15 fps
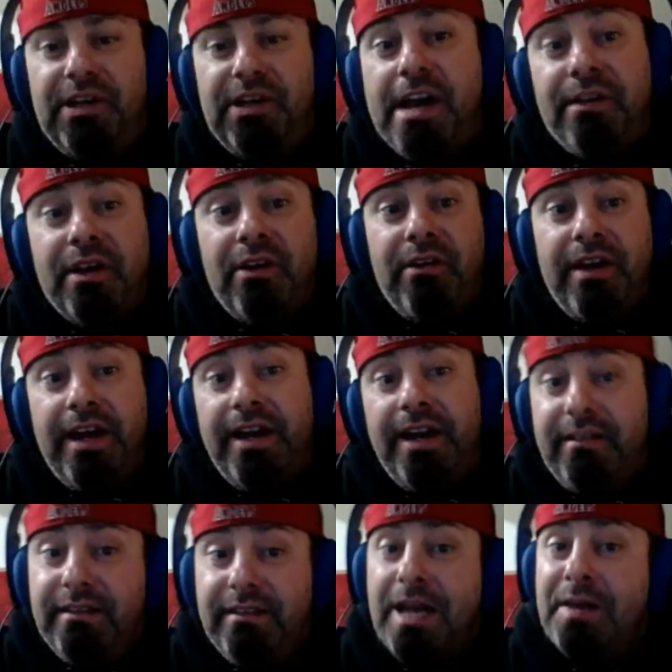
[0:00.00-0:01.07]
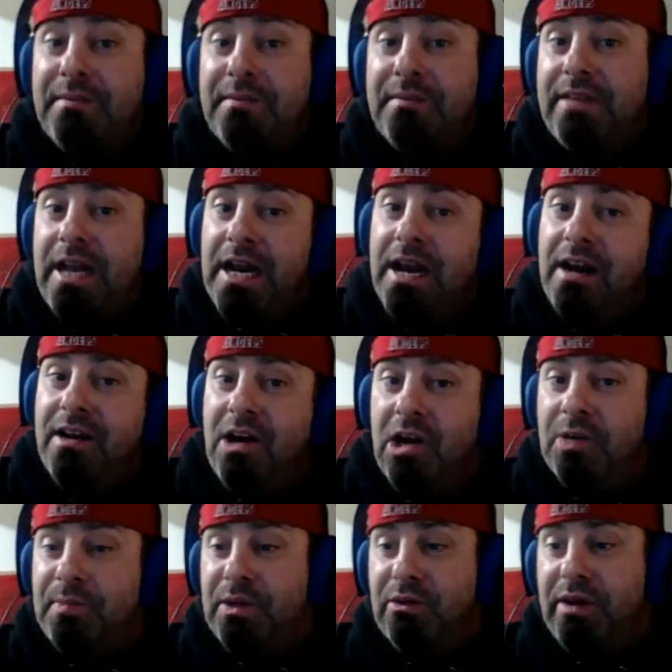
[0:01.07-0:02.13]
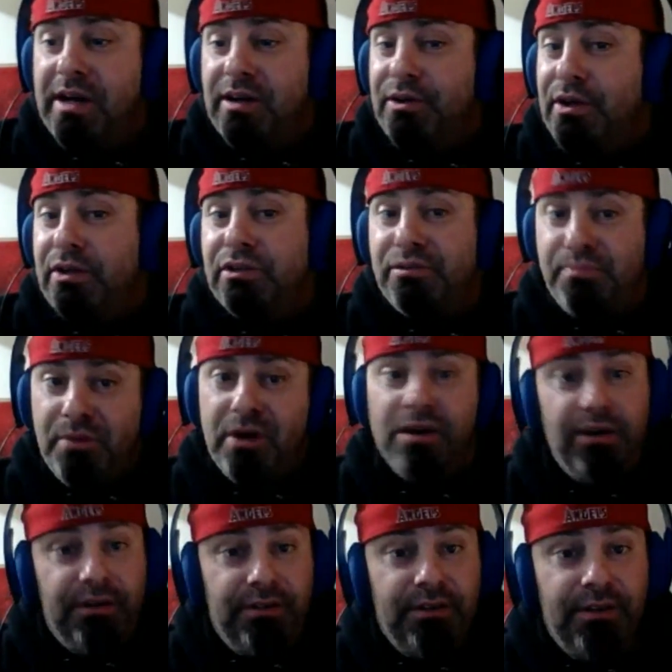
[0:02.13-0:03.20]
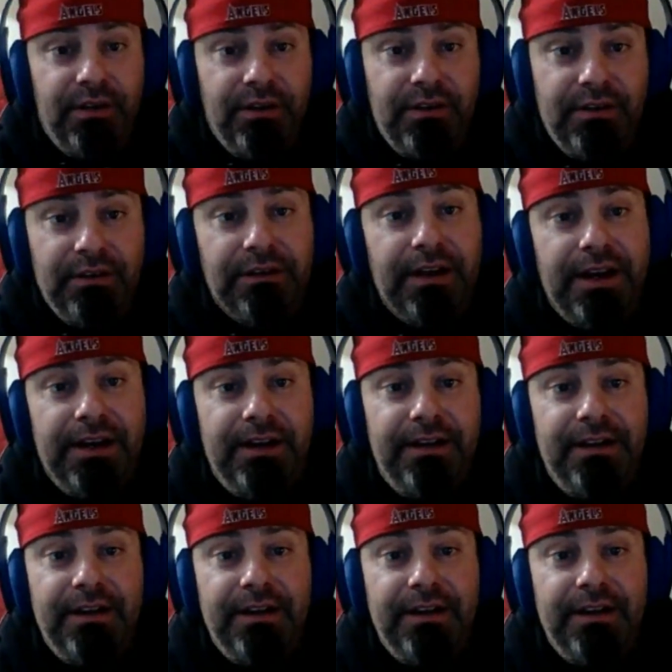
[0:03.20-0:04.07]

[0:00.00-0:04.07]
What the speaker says: it out though. Hey, they got Conor McGregor. They're smart. Okay.